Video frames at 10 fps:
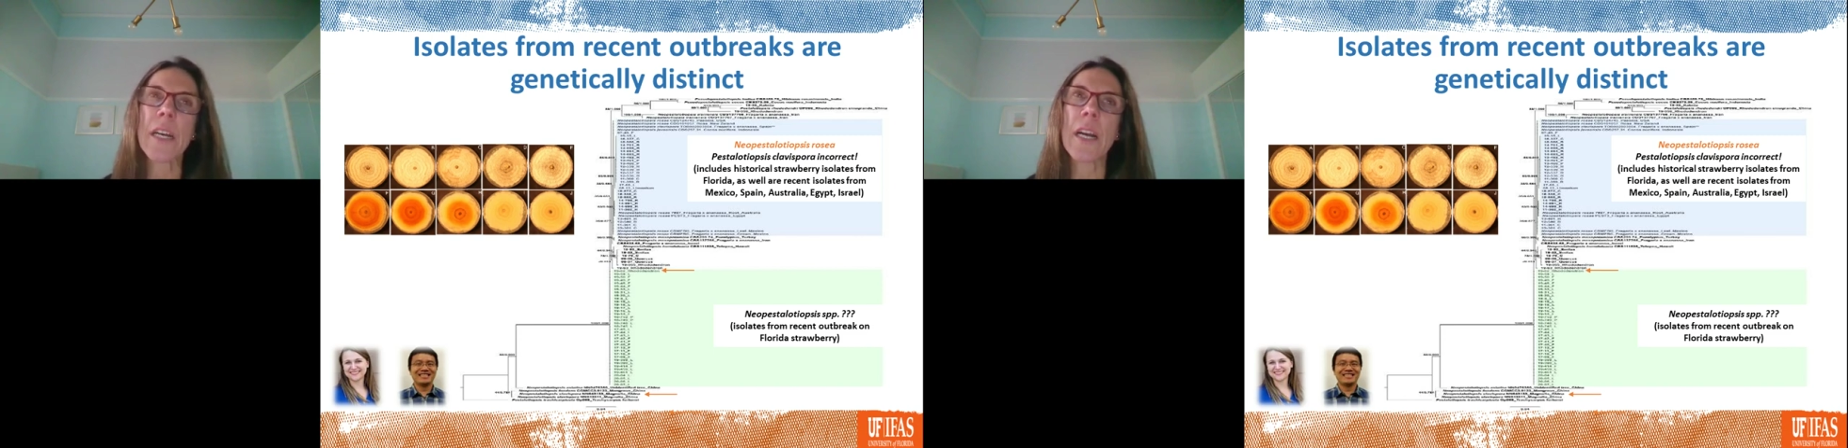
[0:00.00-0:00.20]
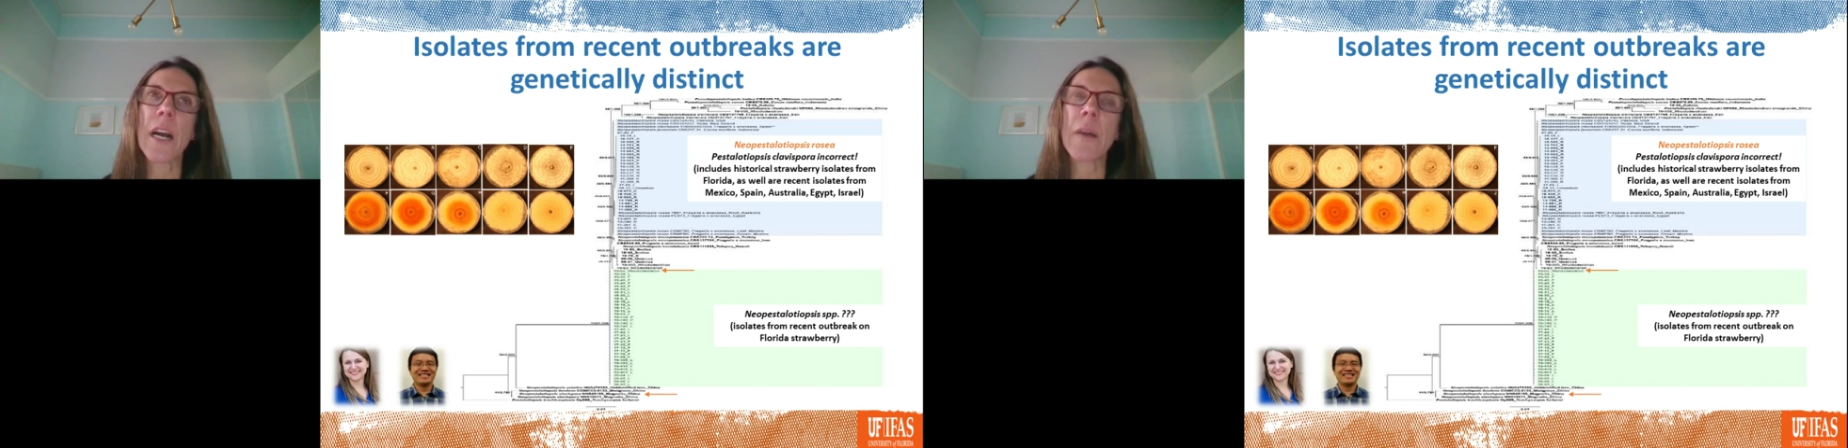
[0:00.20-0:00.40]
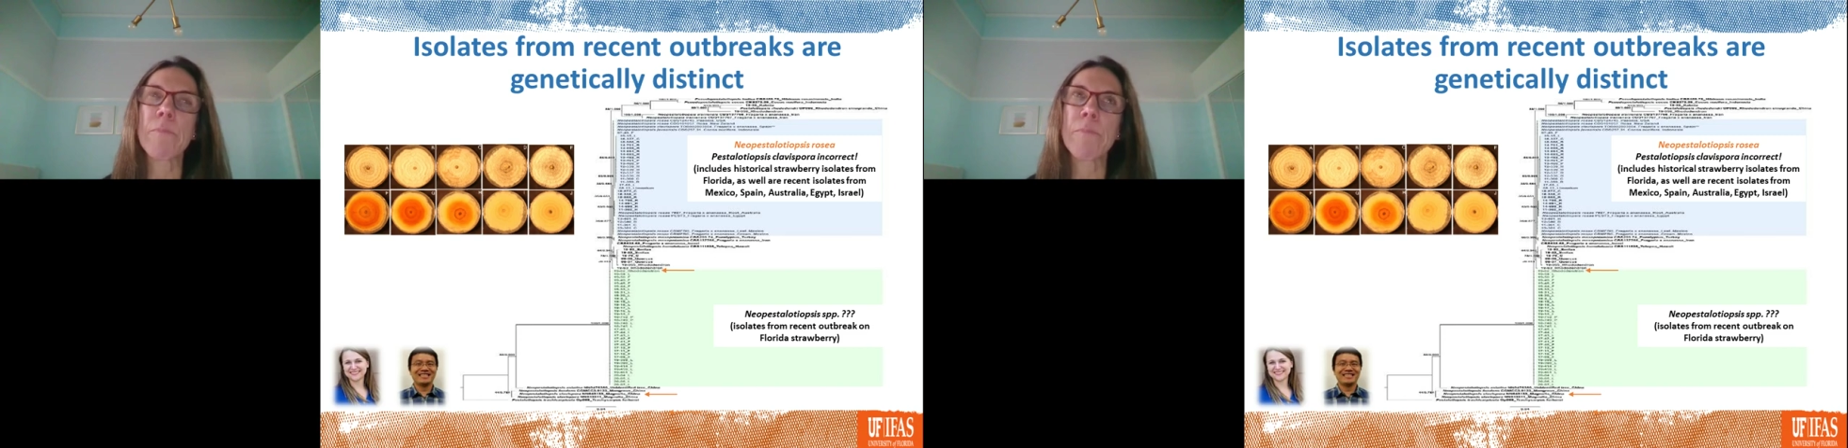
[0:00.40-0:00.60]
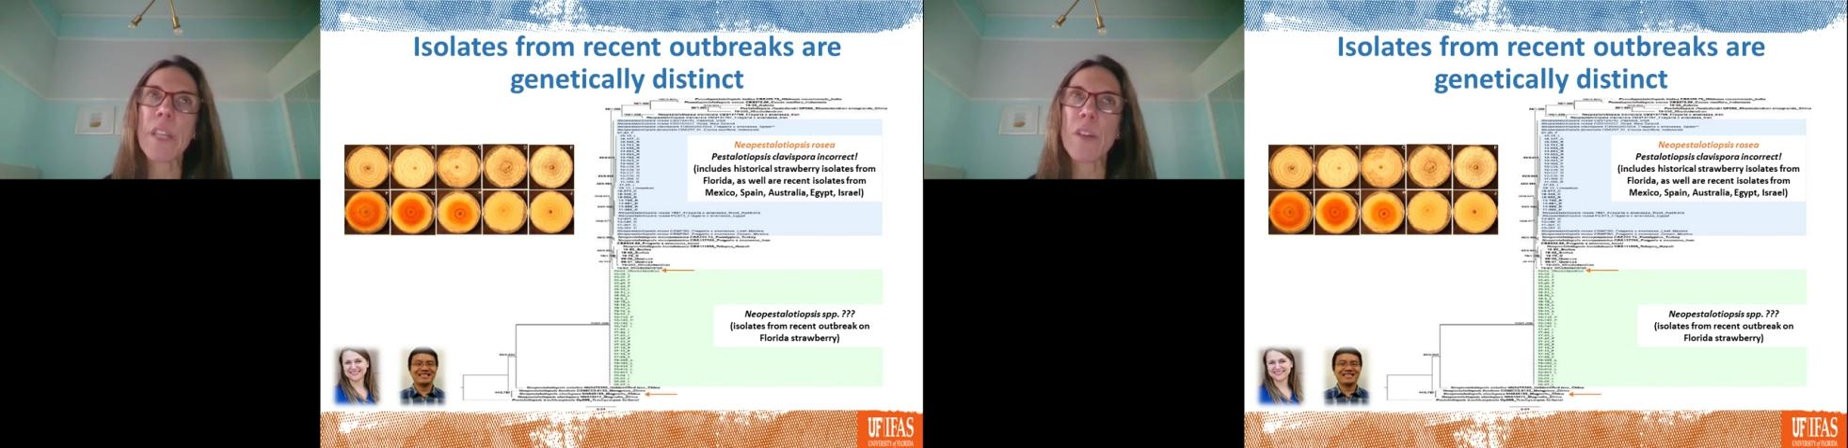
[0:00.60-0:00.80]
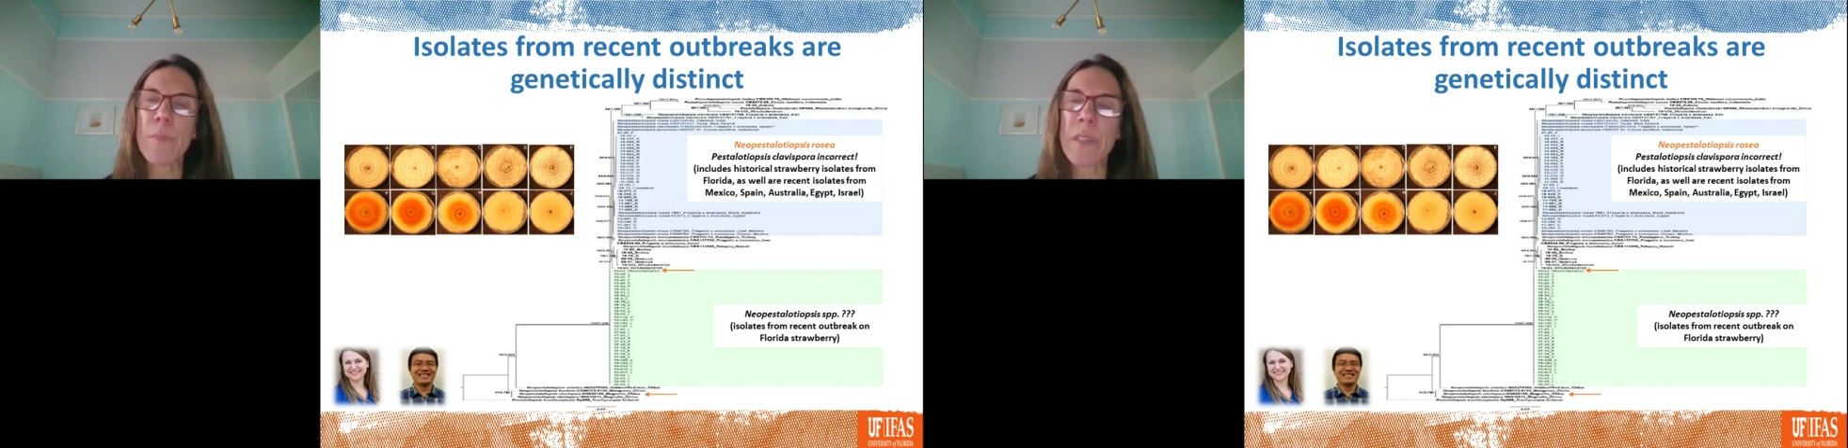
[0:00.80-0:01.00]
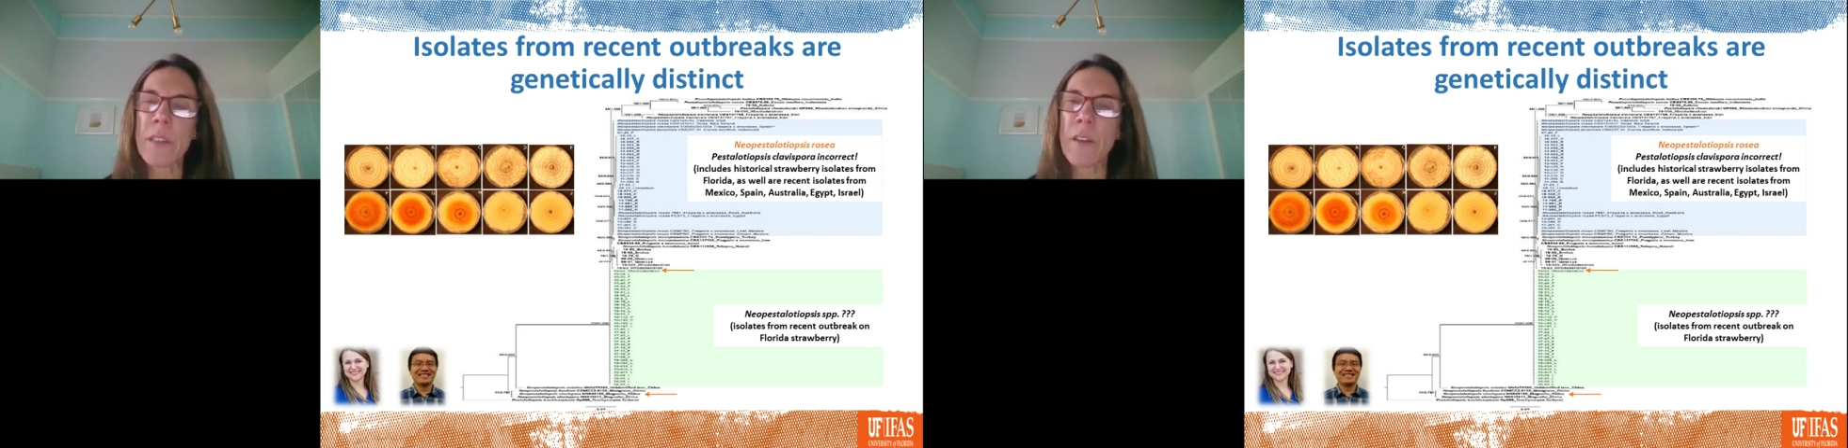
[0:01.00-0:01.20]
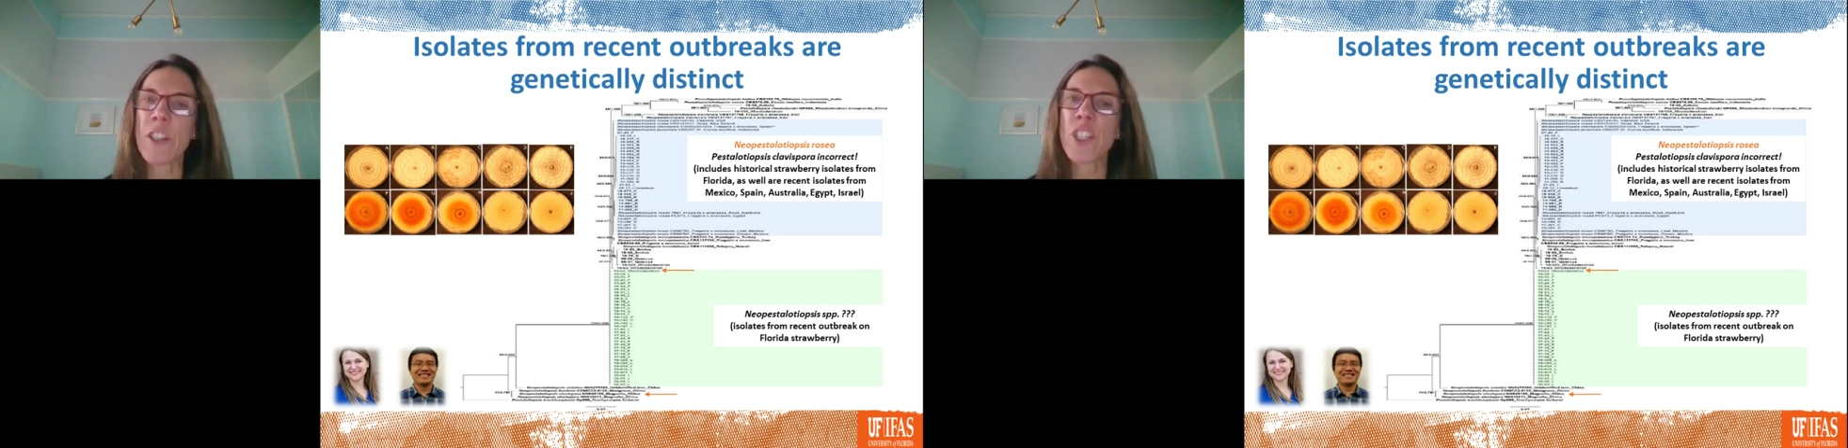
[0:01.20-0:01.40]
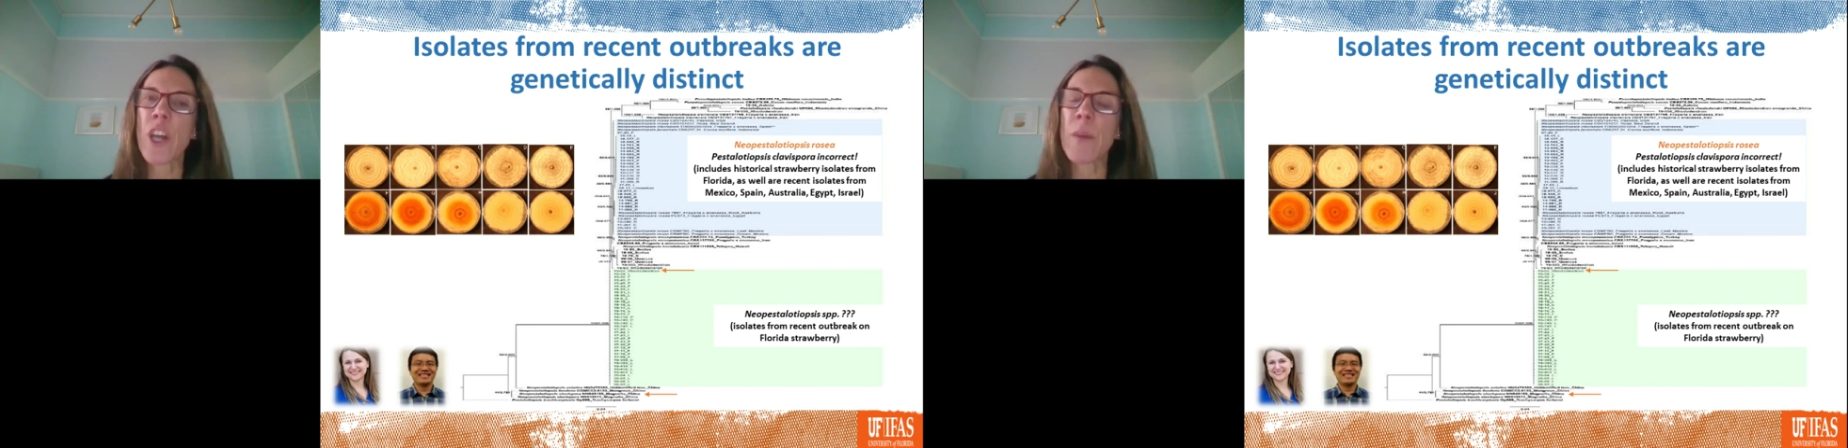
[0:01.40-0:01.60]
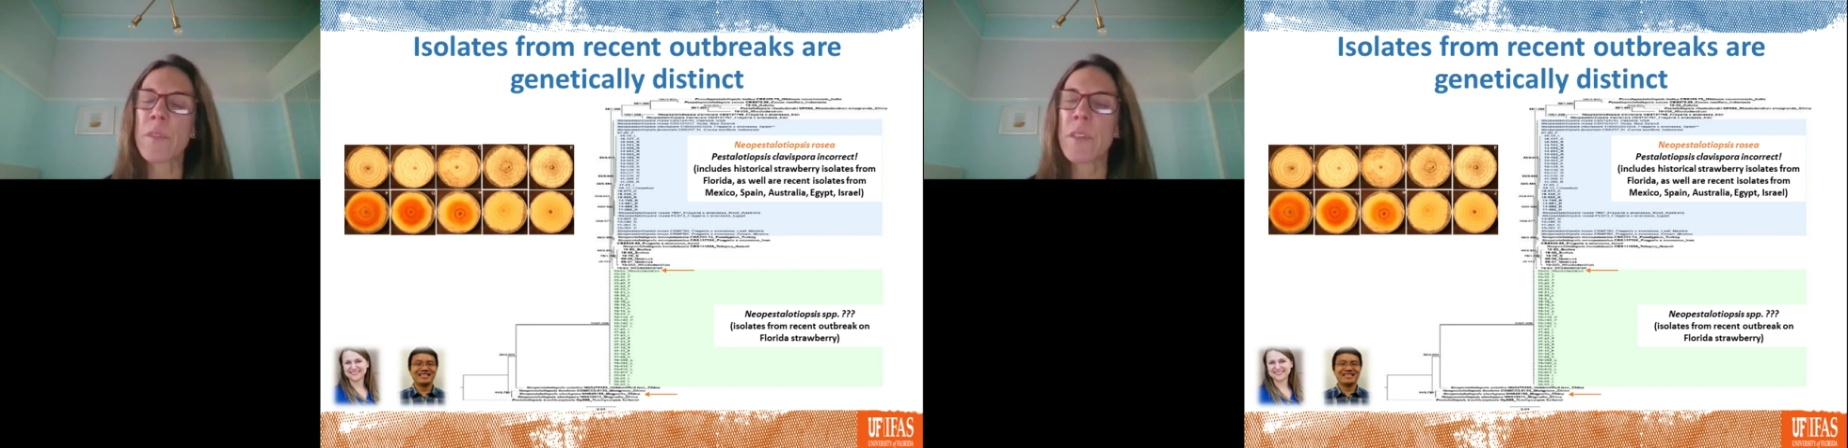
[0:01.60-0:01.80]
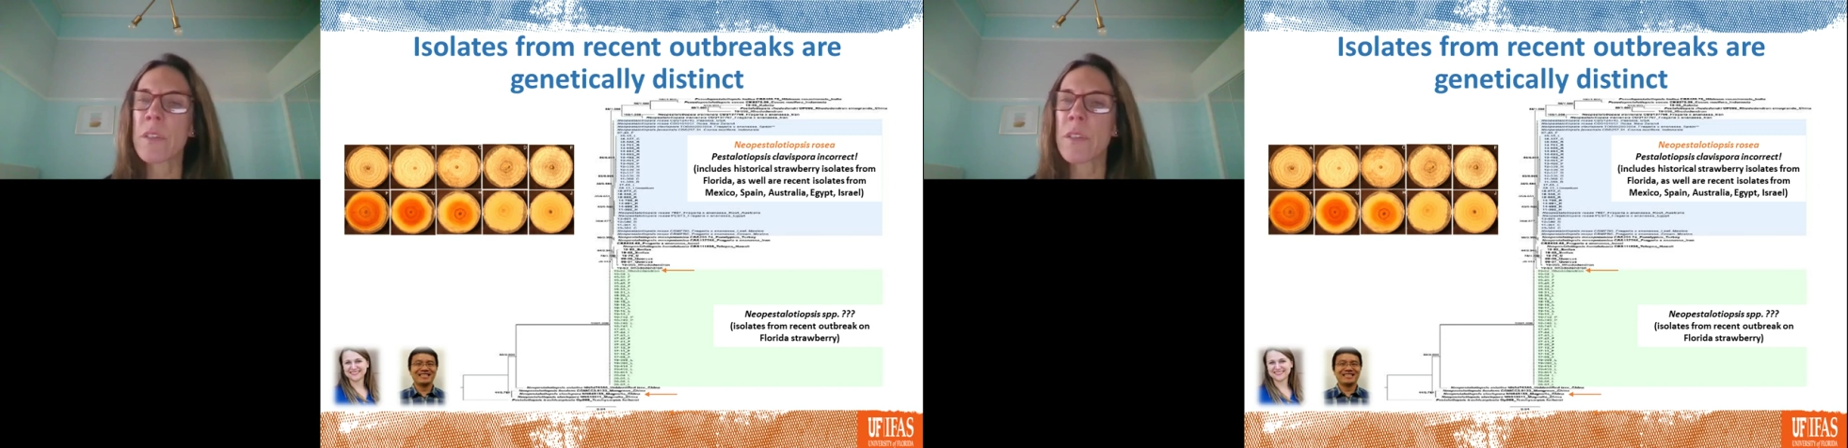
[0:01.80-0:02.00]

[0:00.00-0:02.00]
Neopestalotiopsis,